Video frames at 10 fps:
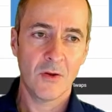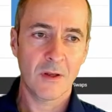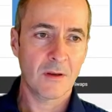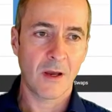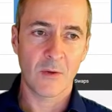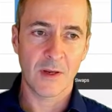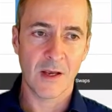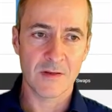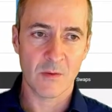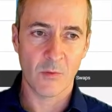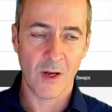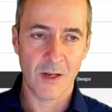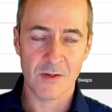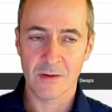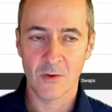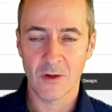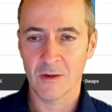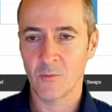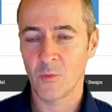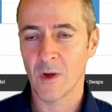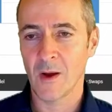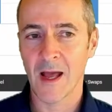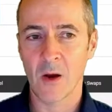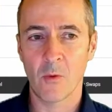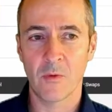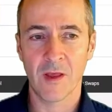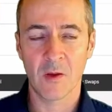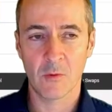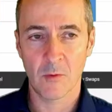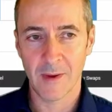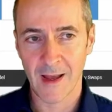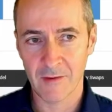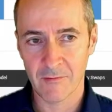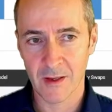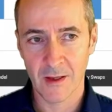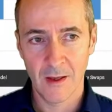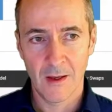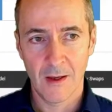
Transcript: You can go to a custom range and look at how things were behaving